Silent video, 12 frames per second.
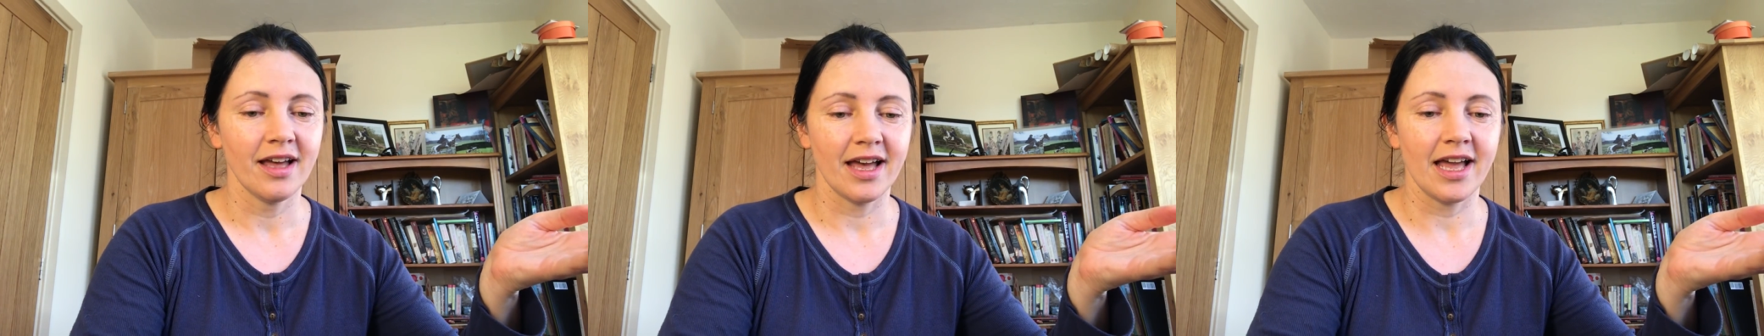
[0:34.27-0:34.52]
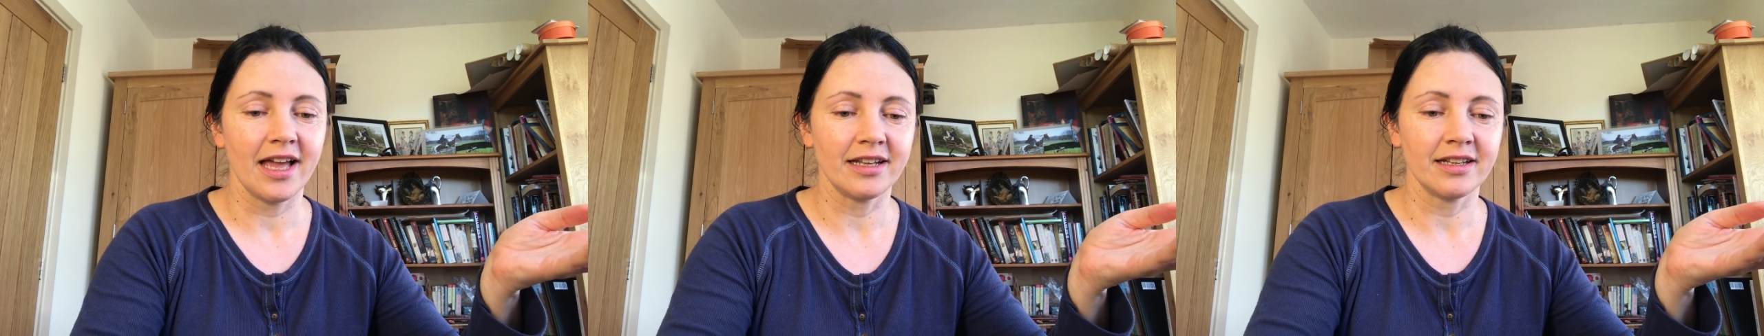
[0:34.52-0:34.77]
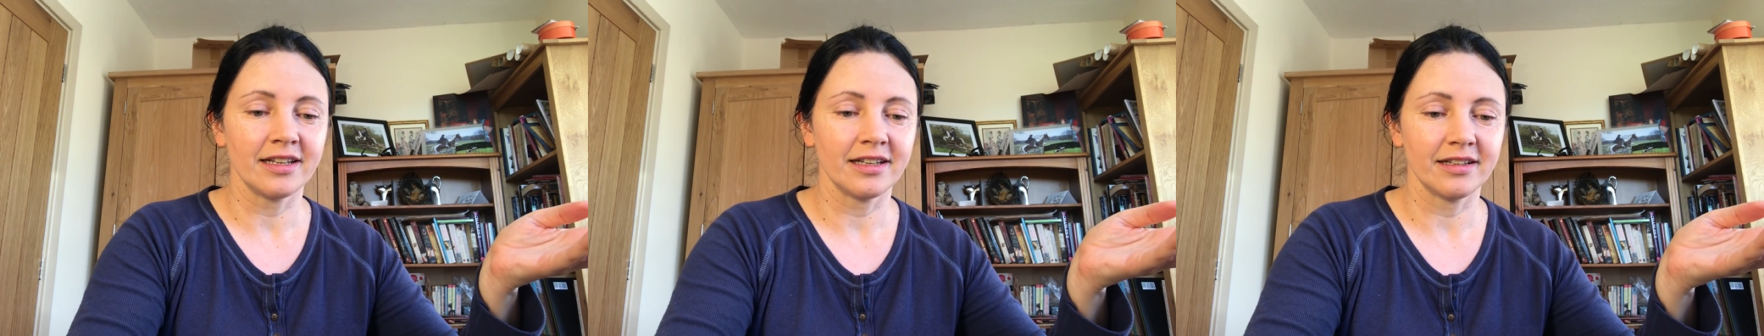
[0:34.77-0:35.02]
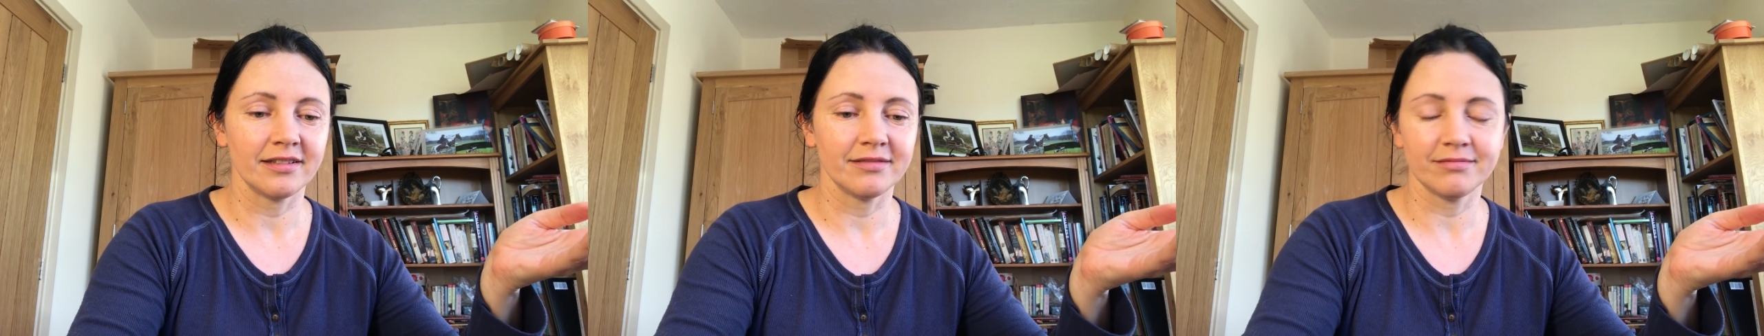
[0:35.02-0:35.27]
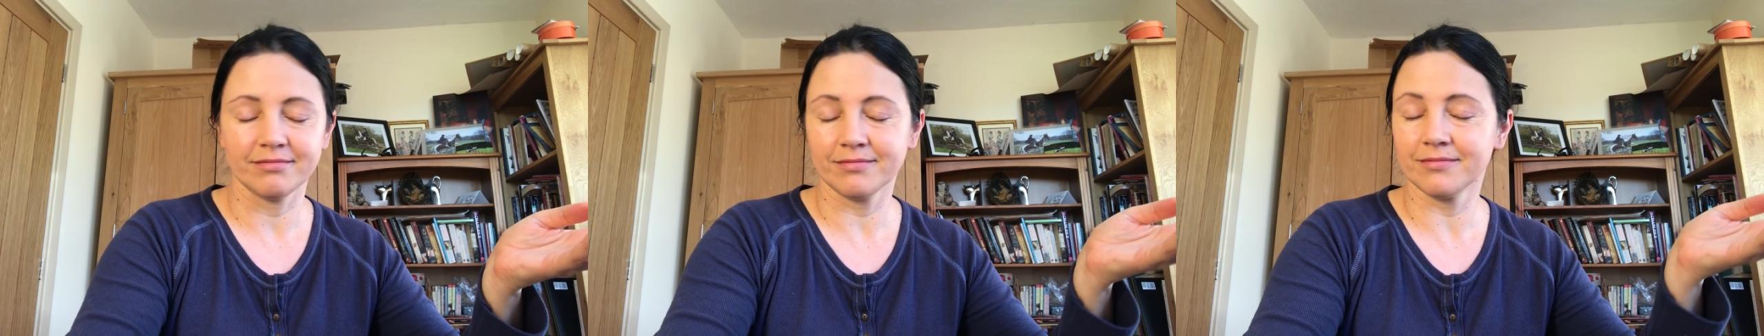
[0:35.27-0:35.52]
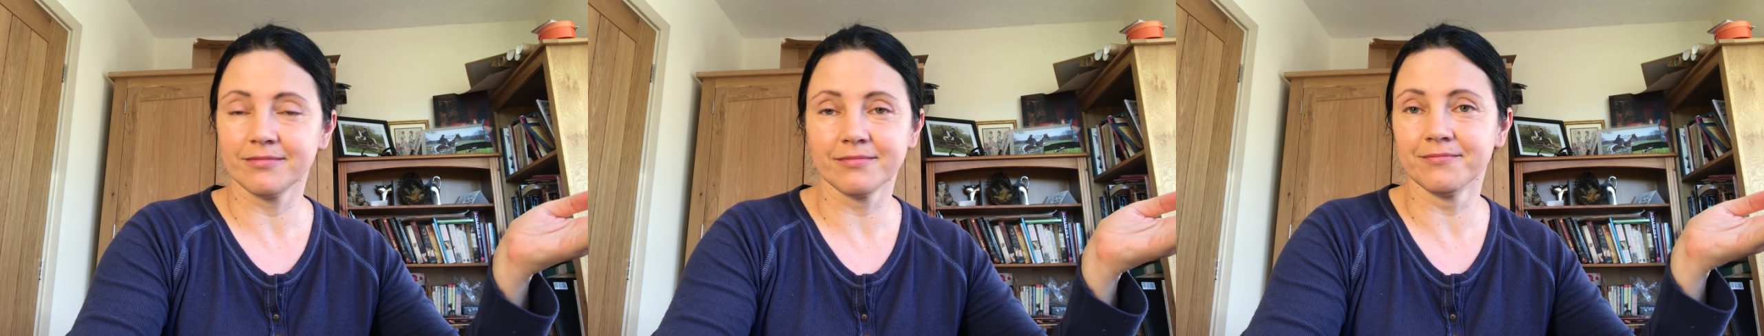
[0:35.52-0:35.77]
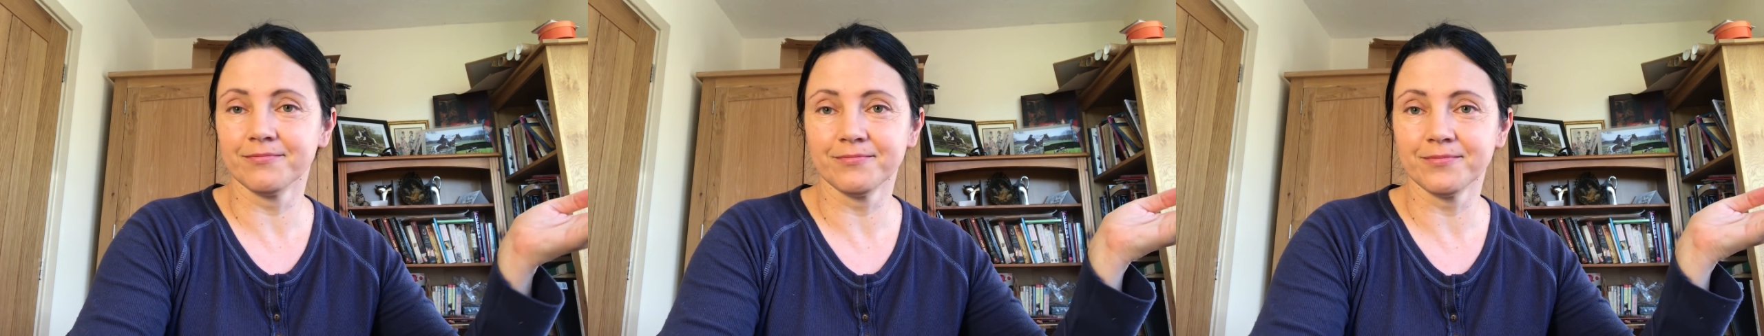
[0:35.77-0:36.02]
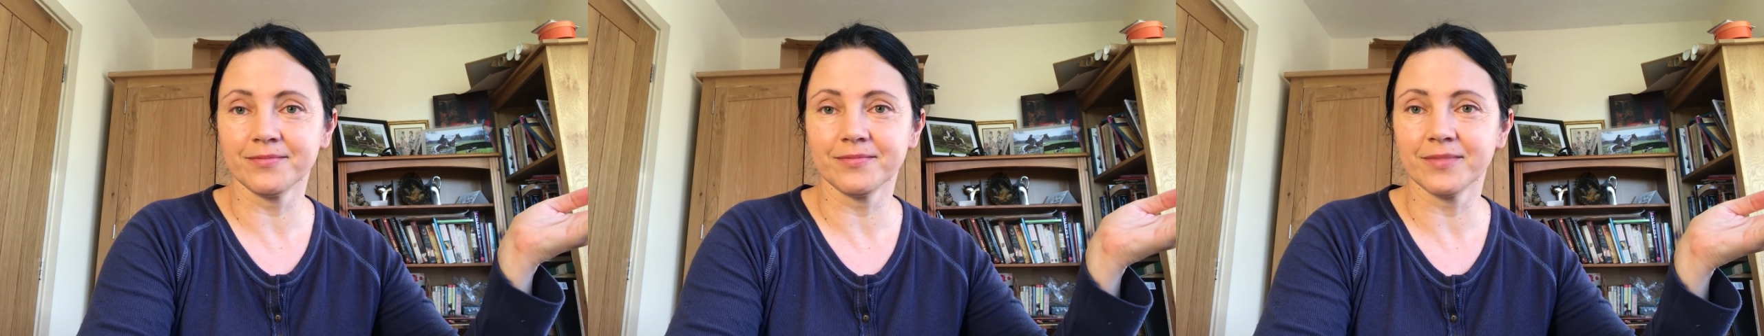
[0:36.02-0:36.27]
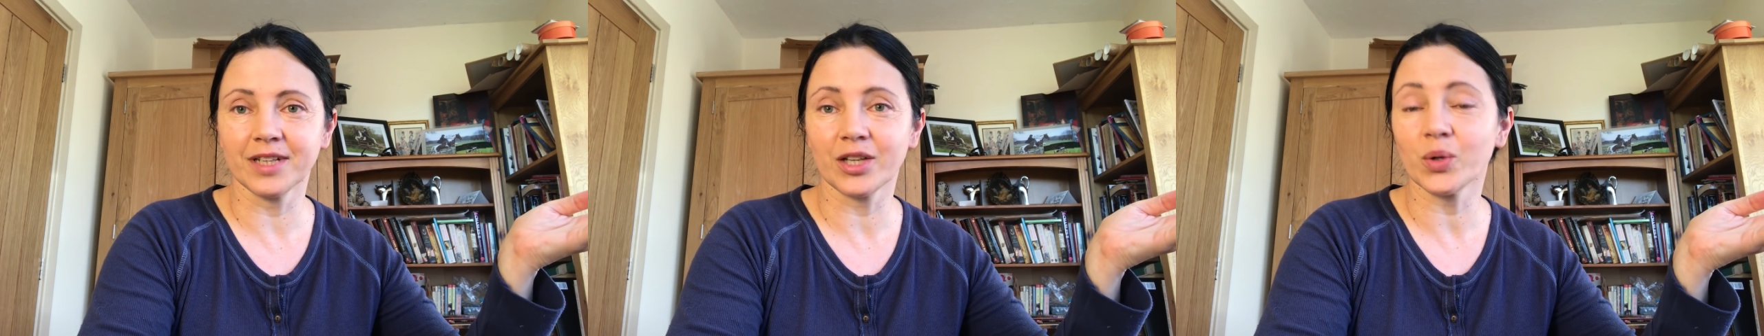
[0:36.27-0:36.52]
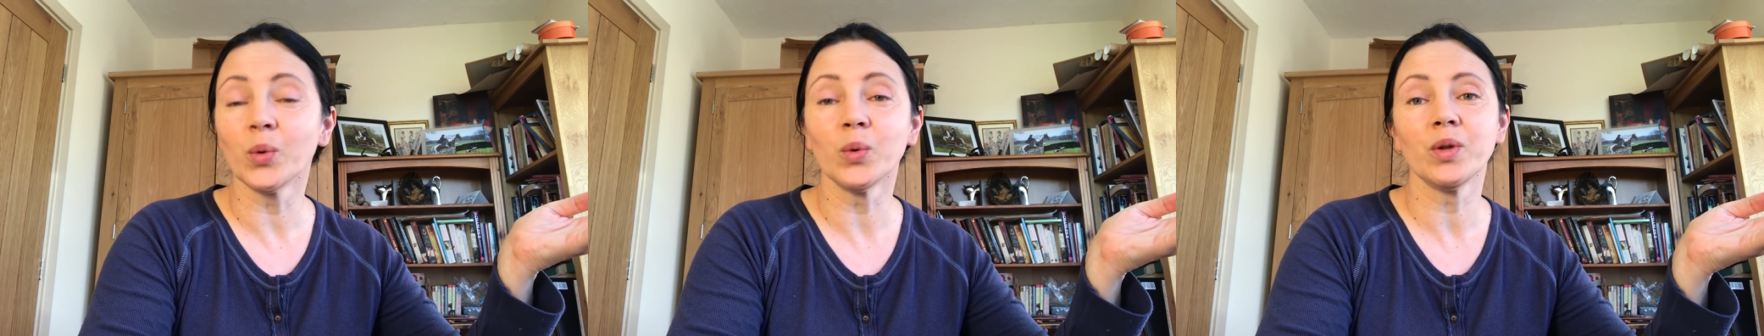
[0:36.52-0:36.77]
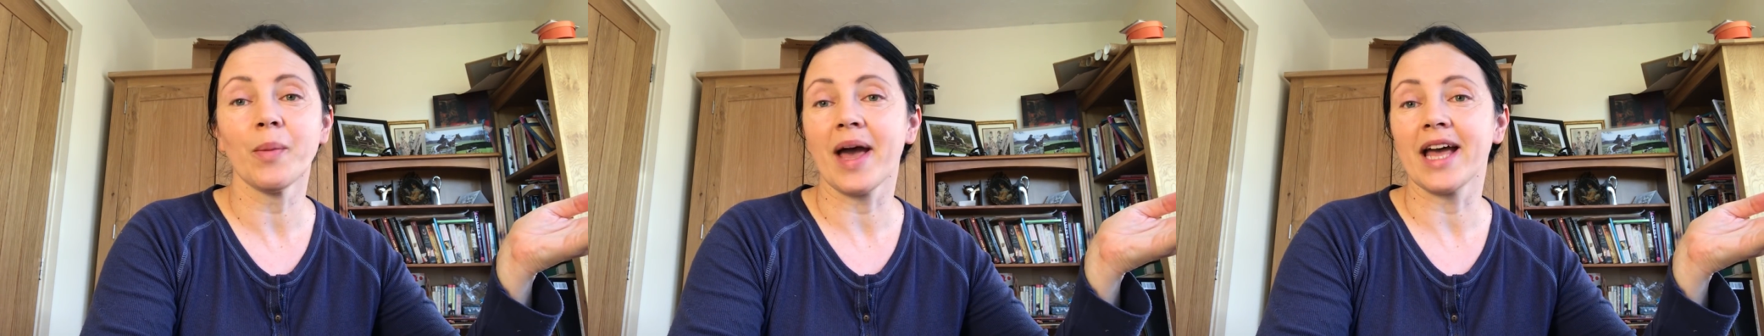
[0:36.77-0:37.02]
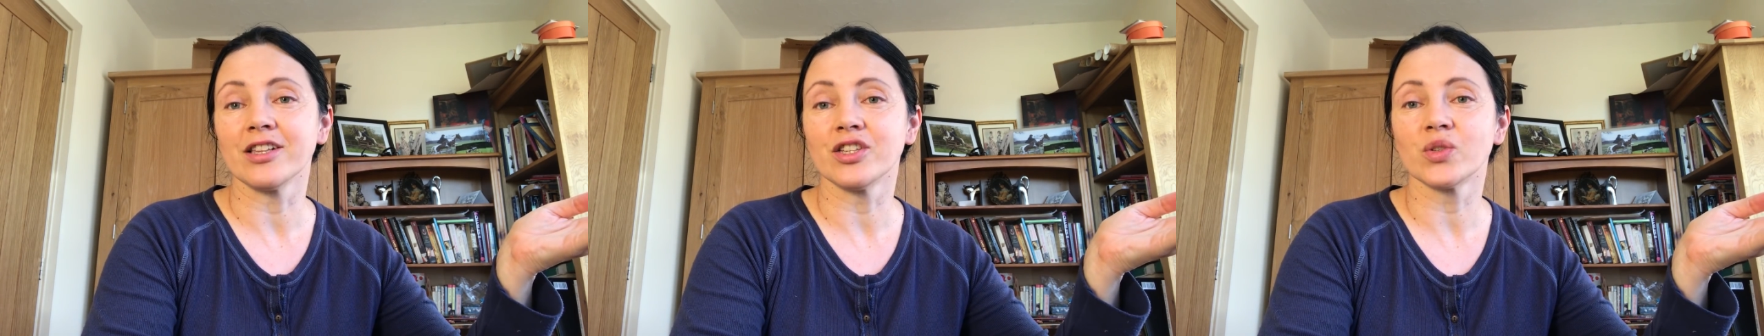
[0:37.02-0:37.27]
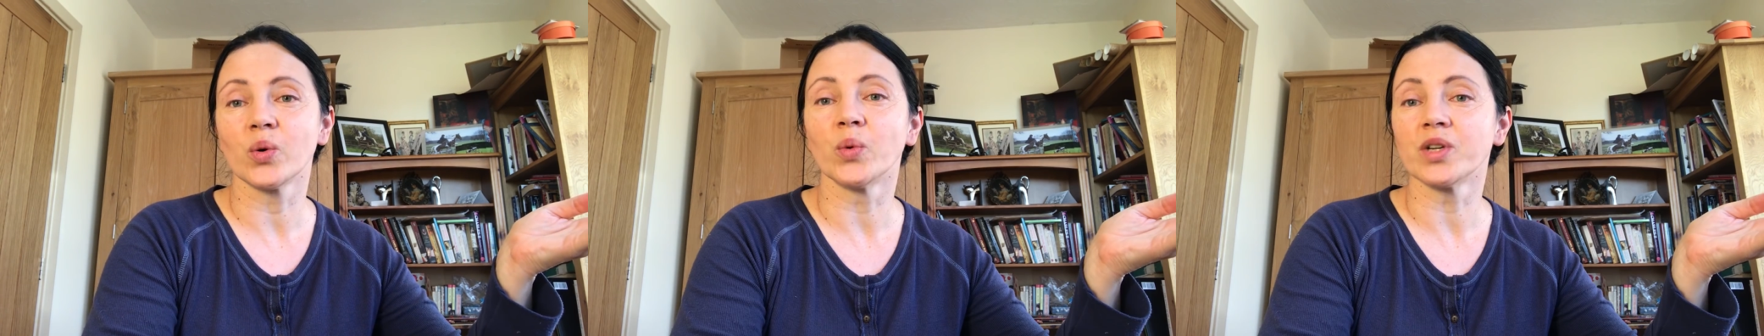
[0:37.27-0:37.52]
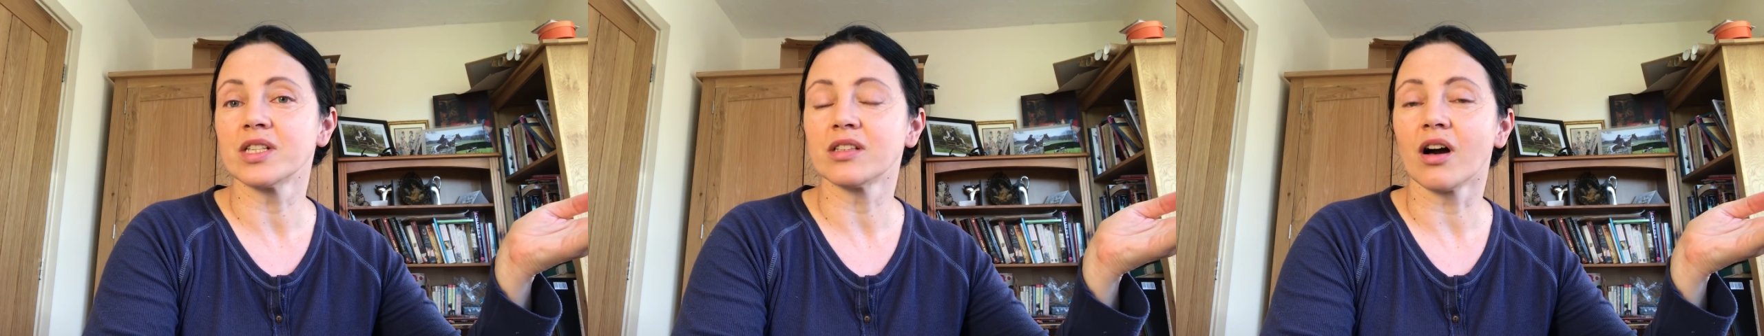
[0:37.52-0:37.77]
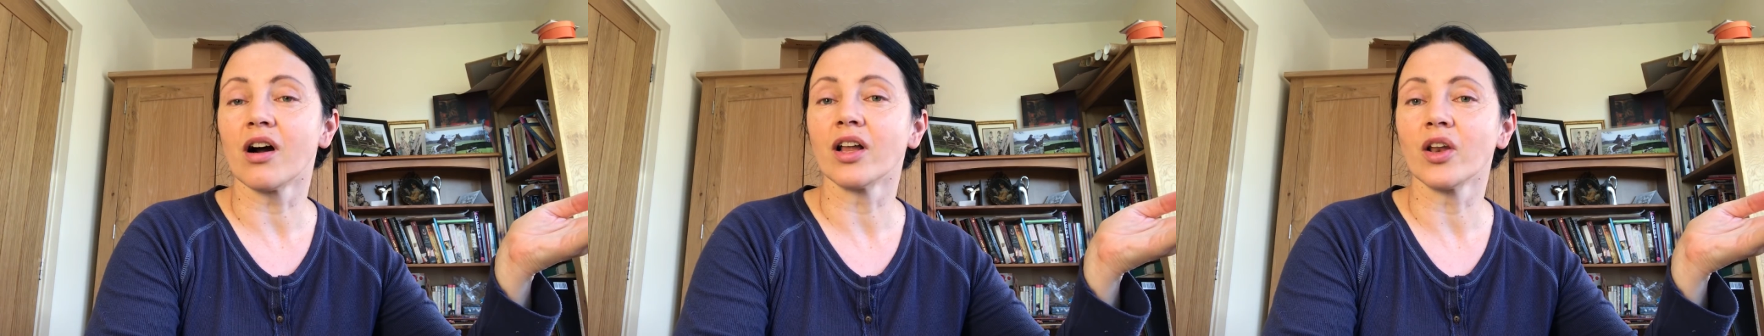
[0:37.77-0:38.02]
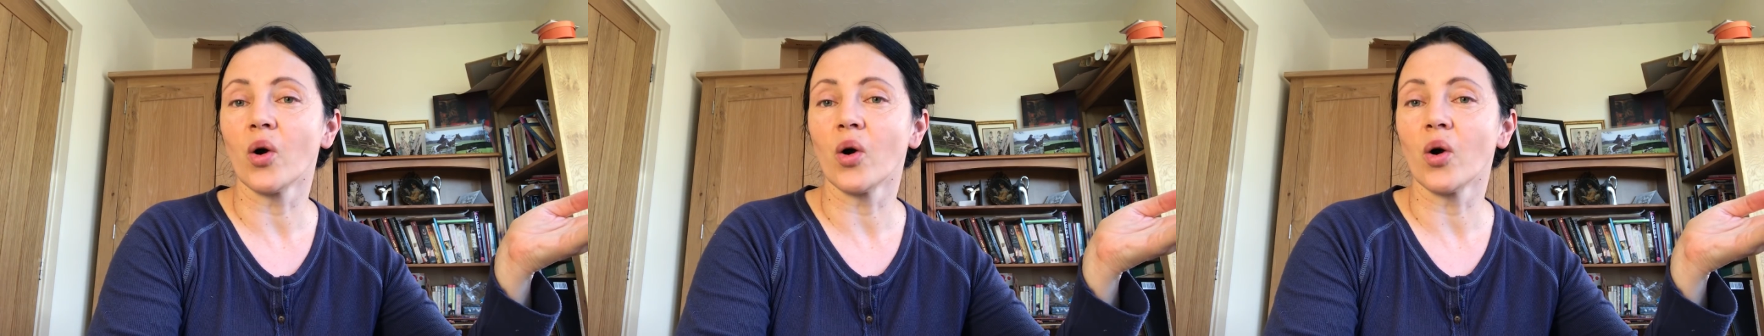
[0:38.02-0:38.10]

And it all depends on the style